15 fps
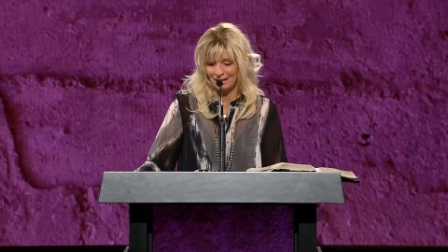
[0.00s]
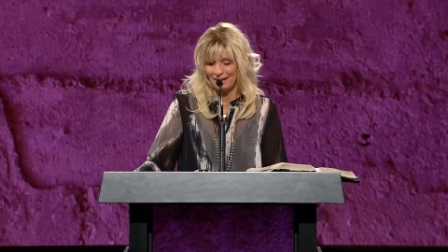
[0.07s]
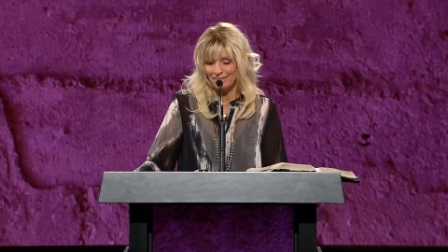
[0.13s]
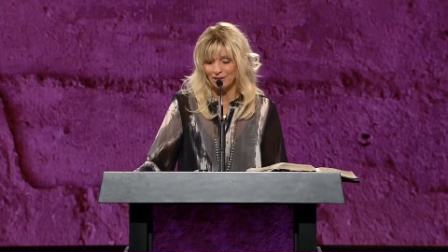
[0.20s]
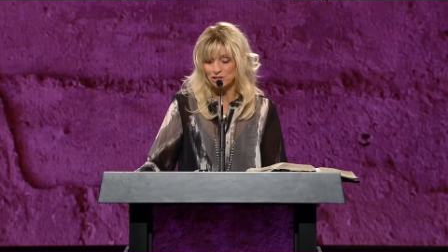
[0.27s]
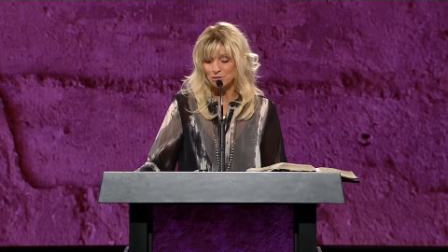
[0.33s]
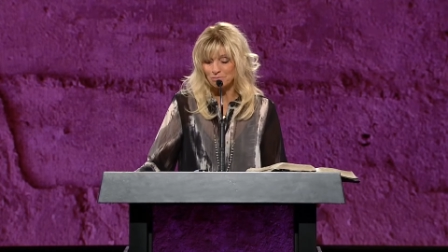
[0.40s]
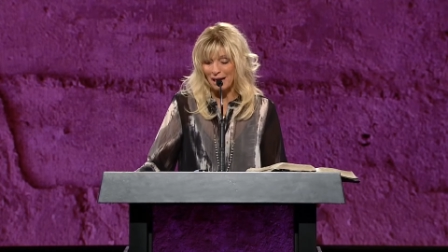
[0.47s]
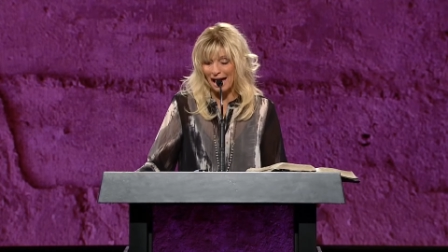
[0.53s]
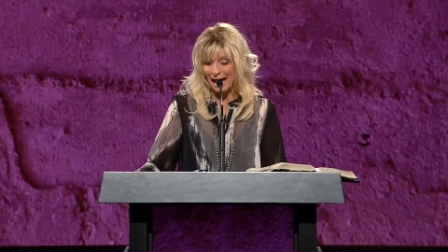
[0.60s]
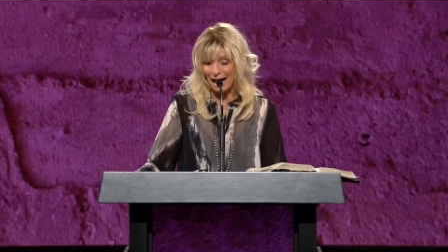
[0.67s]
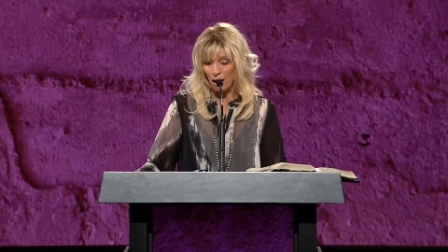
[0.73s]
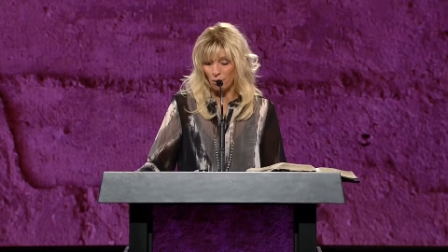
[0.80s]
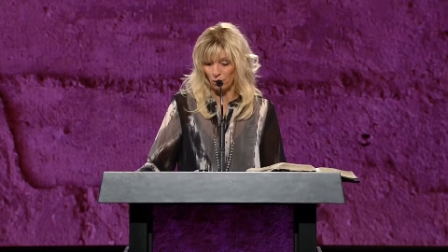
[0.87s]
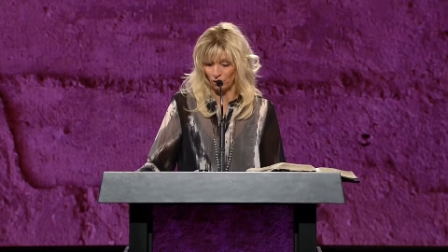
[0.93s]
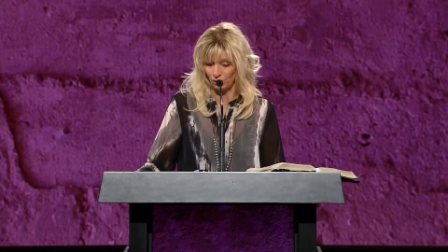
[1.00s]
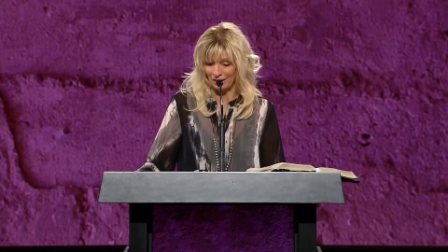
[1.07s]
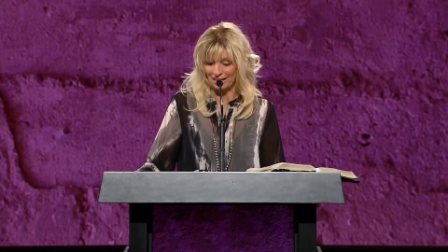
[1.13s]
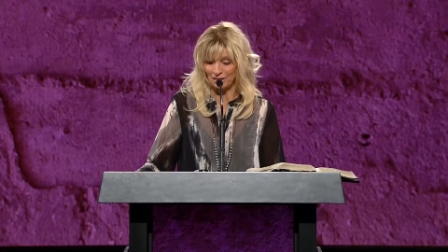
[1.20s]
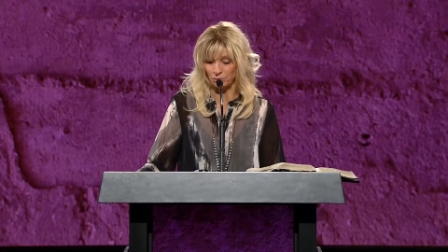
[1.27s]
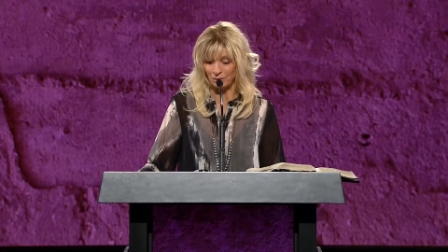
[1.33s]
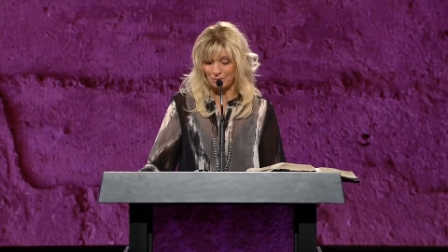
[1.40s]
There's power
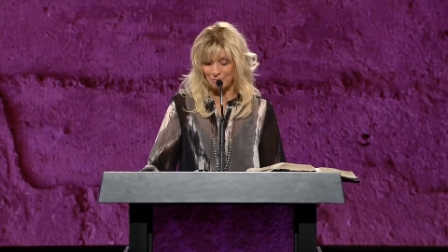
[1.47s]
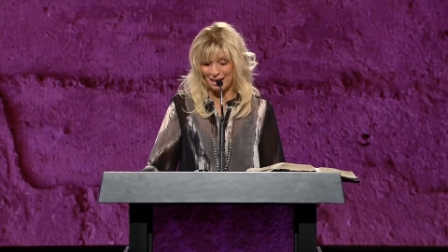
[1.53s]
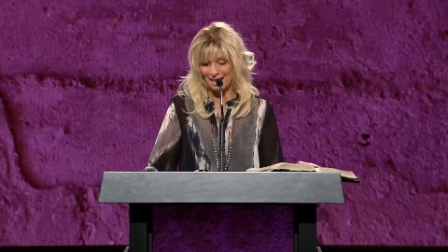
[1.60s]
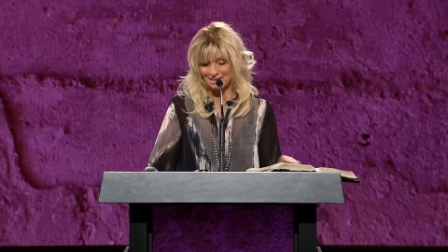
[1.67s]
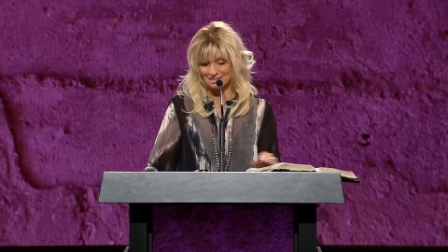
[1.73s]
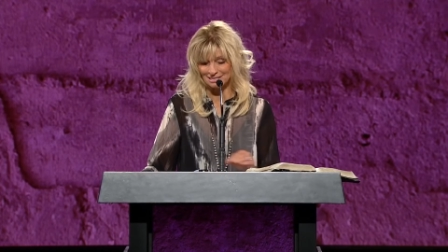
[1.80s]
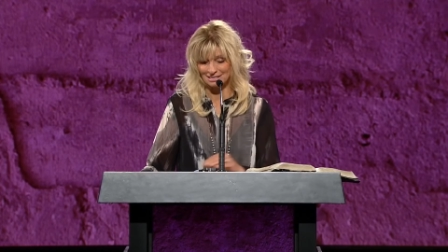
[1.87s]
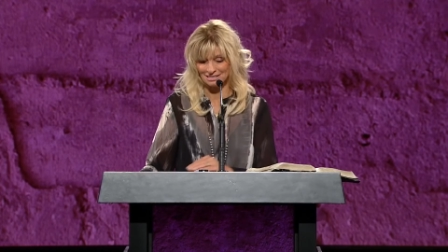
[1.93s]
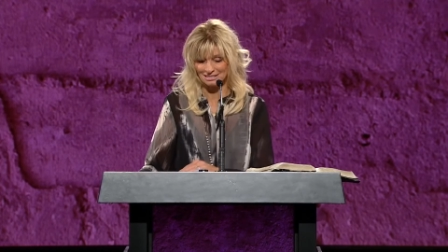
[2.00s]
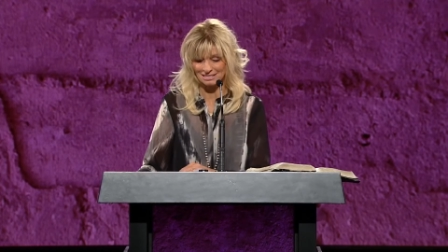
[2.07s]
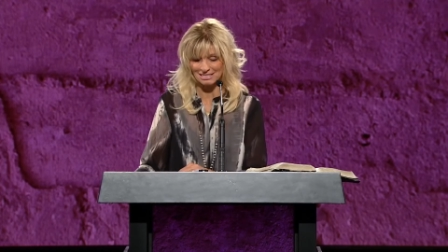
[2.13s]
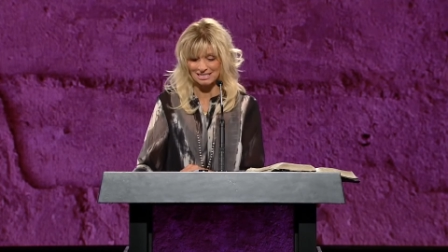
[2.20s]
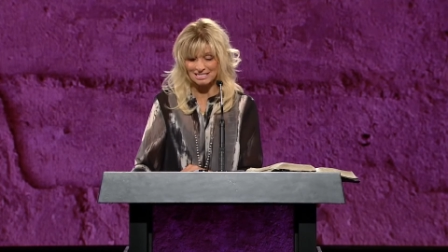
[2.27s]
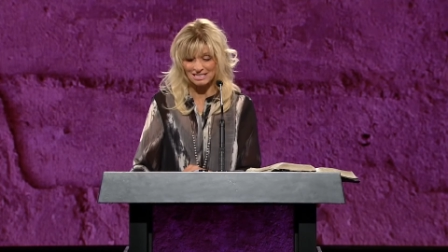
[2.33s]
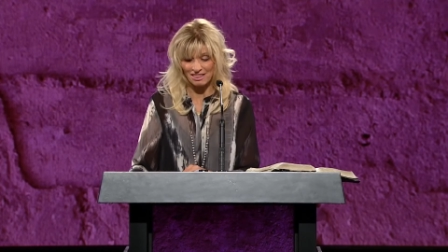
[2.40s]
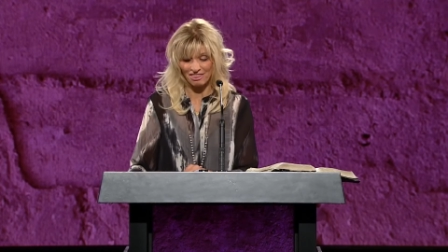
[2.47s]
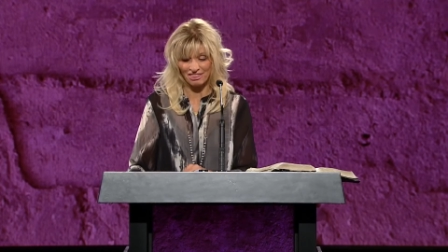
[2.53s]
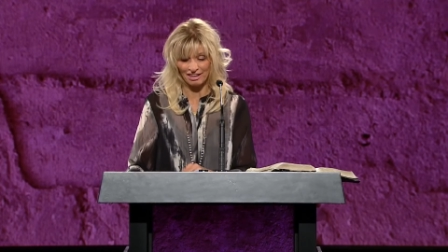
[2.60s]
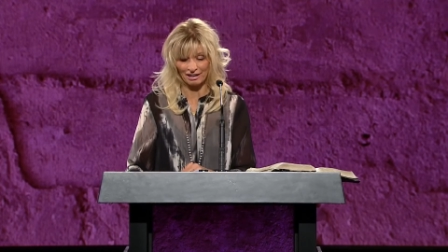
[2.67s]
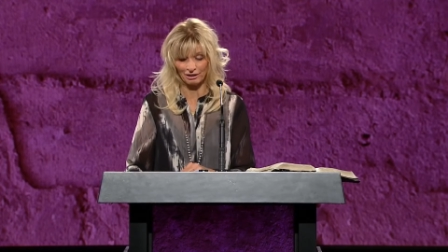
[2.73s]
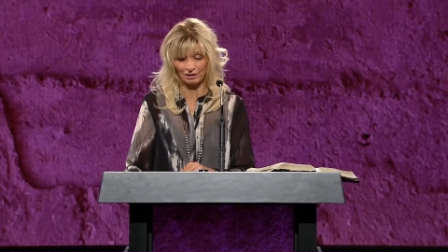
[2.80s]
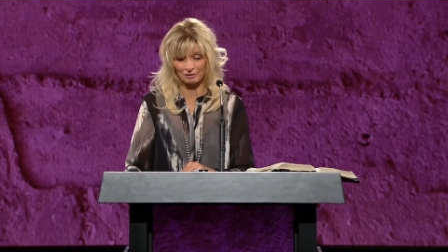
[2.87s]
in repentance, isn't
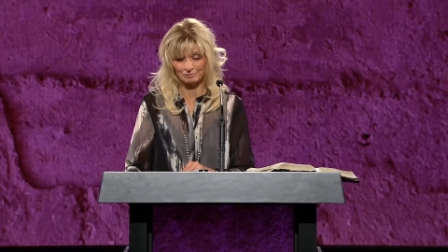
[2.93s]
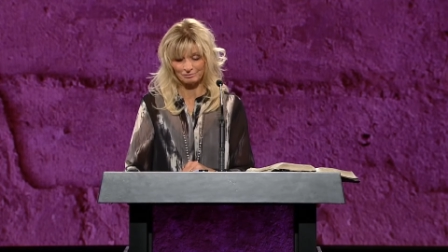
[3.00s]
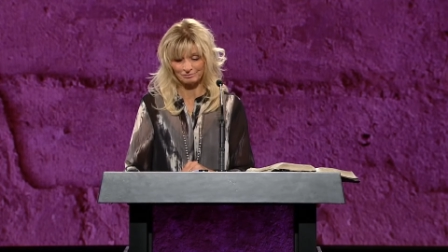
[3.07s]
there?